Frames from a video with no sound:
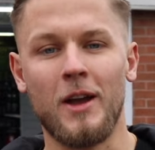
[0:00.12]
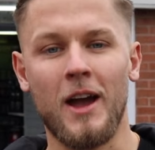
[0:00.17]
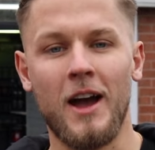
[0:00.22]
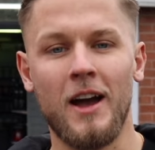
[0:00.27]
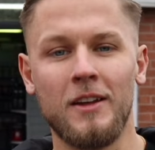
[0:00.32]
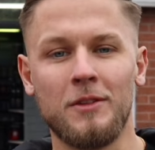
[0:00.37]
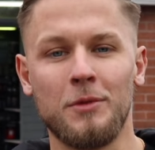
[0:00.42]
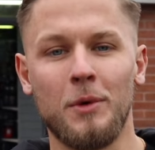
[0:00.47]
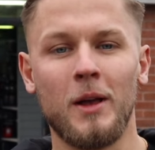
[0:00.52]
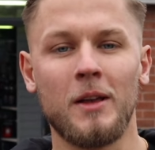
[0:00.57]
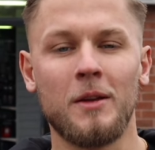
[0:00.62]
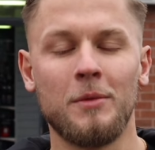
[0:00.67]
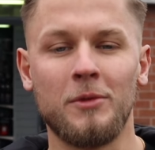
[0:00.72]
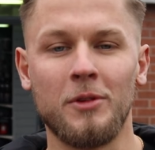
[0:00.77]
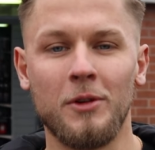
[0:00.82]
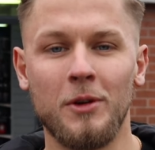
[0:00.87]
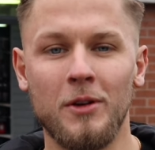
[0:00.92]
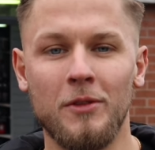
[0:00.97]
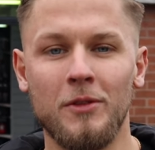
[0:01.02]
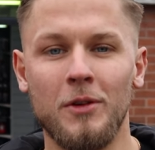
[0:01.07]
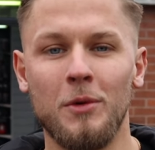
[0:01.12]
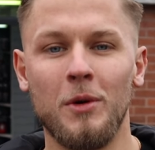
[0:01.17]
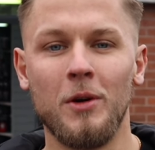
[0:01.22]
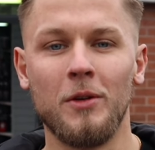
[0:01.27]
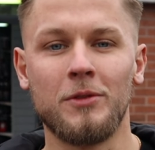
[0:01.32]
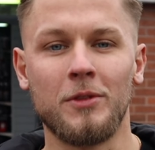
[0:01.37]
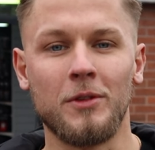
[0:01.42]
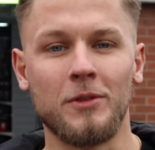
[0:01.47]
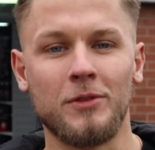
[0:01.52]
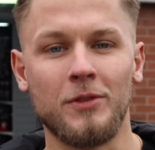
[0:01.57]
guys, welcome to another Wolf
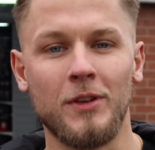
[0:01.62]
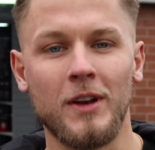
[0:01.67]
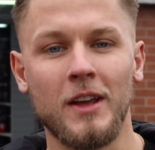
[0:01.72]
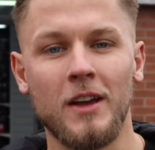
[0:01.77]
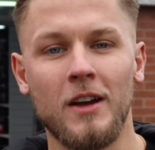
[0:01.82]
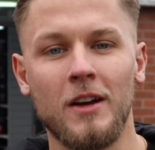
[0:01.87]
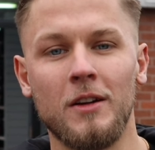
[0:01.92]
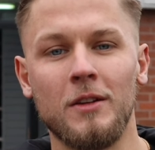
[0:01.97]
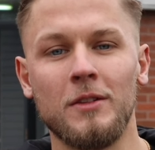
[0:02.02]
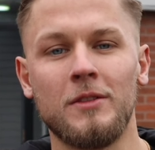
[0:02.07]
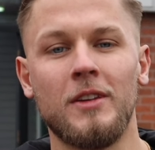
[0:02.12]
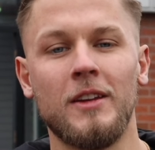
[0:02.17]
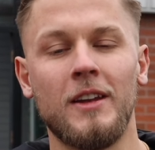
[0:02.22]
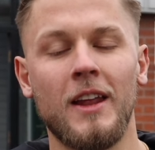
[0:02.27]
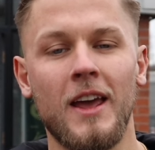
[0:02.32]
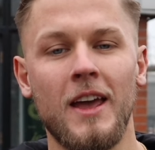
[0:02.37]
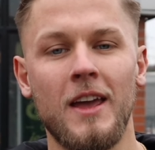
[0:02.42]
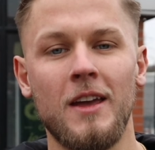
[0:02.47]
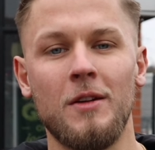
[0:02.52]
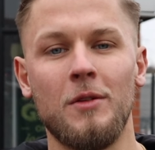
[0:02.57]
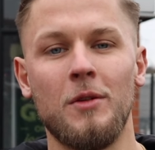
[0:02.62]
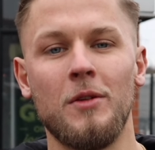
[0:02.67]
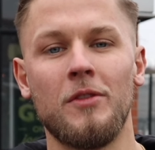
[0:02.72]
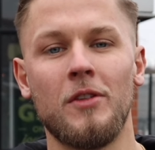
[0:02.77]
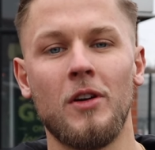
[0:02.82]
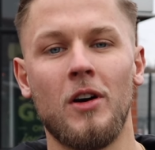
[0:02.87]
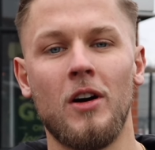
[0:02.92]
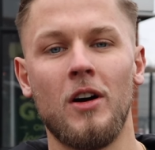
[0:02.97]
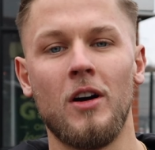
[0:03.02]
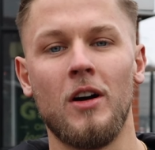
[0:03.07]
Supps video. Today we've
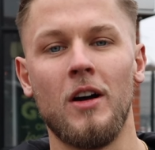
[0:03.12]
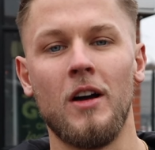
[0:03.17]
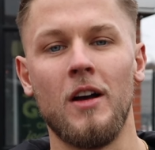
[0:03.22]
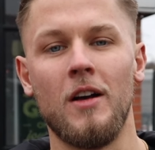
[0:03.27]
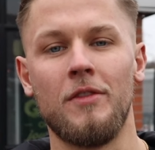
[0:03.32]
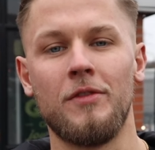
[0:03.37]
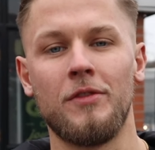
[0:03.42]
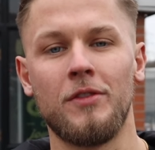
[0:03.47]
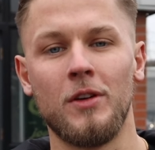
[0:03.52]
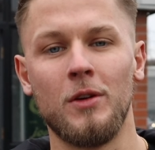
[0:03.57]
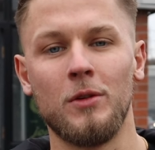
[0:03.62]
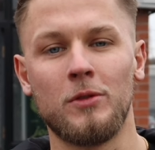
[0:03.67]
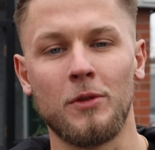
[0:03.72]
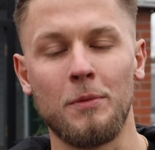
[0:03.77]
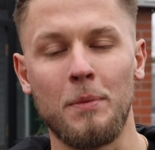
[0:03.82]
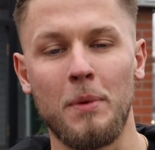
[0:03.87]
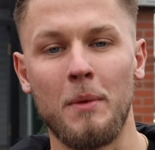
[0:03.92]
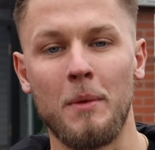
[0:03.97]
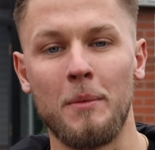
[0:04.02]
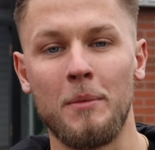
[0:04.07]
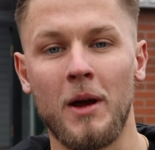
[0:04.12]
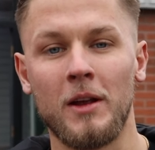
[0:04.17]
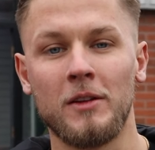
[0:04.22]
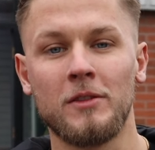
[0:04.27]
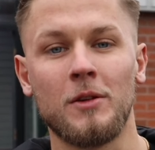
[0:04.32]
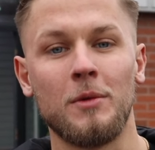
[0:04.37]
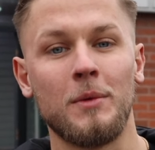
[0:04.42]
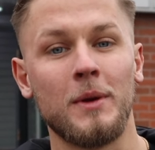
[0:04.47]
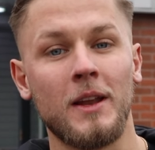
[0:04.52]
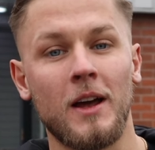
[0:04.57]
got a few supplement brands
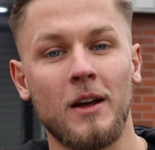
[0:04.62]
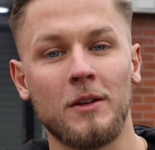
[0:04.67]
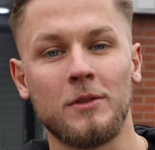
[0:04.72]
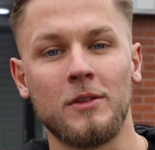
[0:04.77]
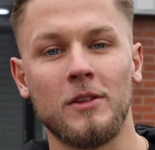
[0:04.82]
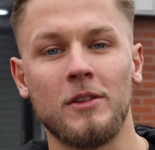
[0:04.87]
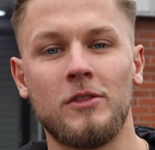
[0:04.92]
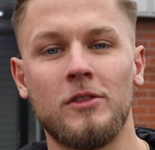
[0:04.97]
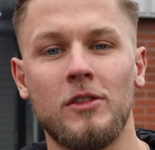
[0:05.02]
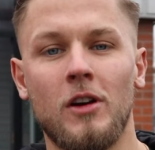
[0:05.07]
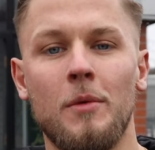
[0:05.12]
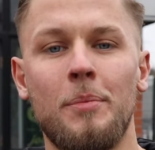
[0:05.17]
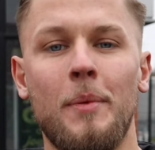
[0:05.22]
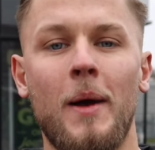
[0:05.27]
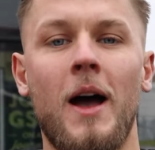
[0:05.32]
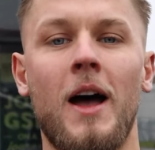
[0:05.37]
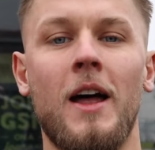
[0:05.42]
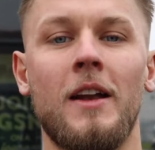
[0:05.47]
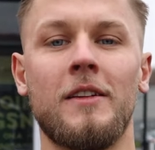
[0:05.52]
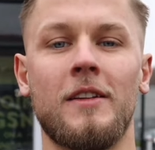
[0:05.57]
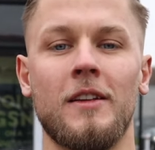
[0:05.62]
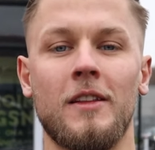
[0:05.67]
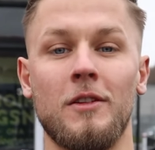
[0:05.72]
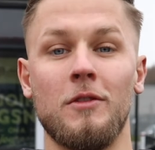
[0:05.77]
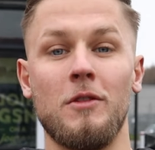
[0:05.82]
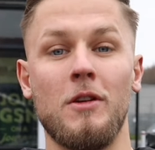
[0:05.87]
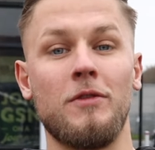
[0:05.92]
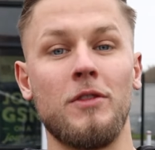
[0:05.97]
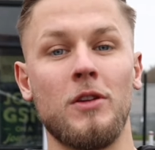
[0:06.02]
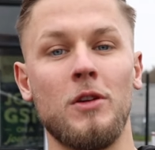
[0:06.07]
coming down to the shop and the
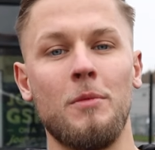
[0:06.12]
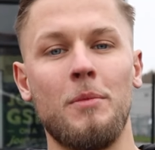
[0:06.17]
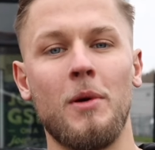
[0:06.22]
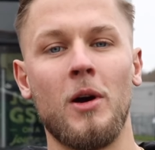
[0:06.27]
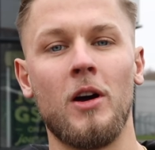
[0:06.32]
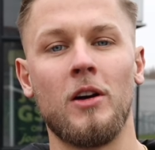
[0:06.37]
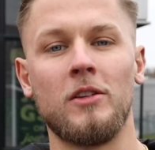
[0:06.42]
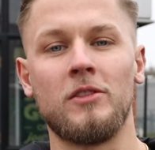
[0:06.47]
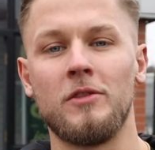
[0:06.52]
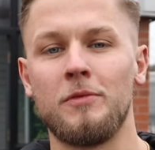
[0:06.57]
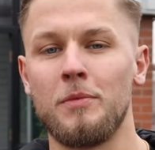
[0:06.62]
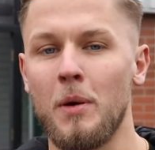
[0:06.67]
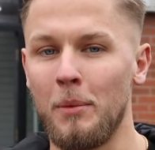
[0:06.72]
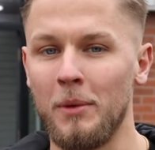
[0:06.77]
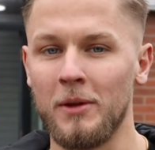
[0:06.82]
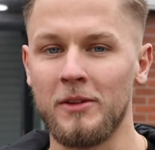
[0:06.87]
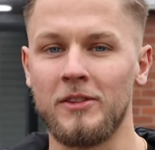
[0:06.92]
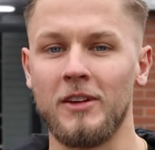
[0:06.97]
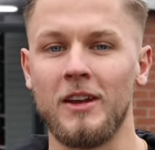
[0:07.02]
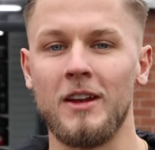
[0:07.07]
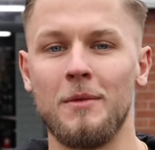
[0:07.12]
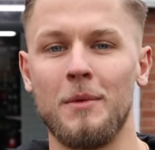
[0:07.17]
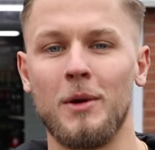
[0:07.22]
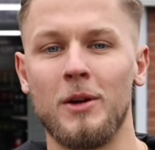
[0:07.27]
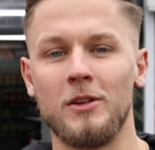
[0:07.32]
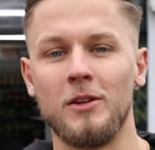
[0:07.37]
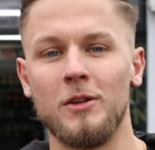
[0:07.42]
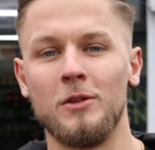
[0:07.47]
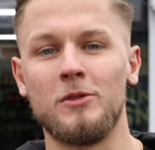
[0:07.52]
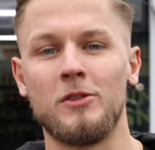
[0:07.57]
review bros. You've probably seen them on
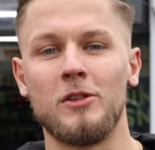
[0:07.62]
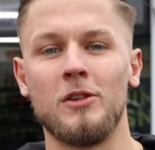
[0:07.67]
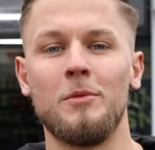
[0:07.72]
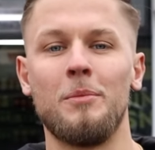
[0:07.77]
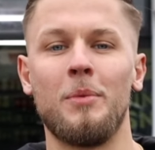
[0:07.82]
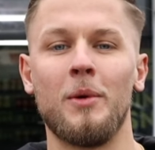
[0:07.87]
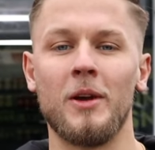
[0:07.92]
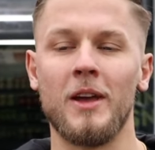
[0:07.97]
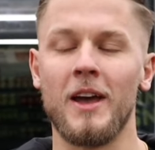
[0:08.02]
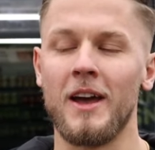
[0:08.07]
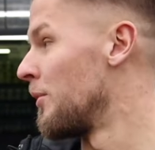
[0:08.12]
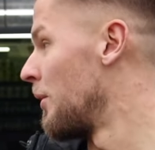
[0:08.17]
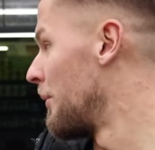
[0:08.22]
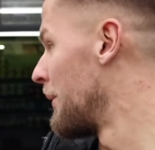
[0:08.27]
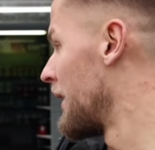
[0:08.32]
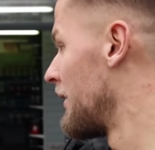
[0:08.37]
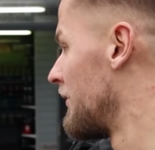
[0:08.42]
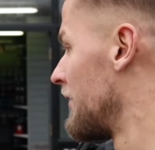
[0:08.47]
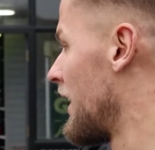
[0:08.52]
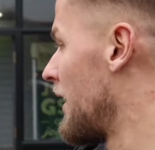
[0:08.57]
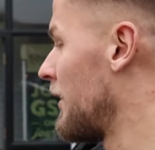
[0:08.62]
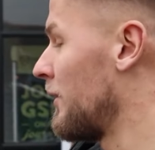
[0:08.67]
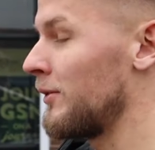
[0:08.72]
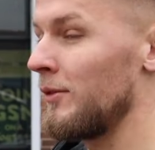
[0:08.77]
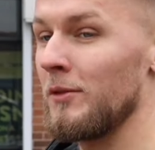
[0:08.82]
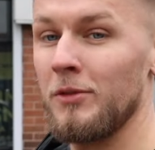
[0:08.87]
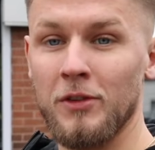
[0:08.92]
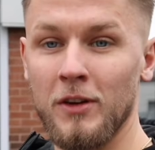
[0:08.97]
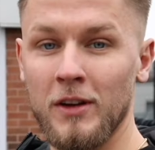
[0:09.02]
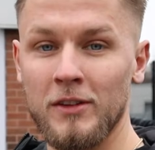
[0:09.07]
YouTube, but yeah, we'll be giving out
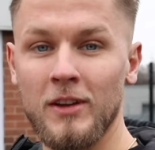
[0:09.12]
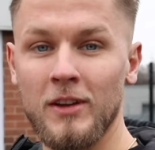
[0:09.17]
free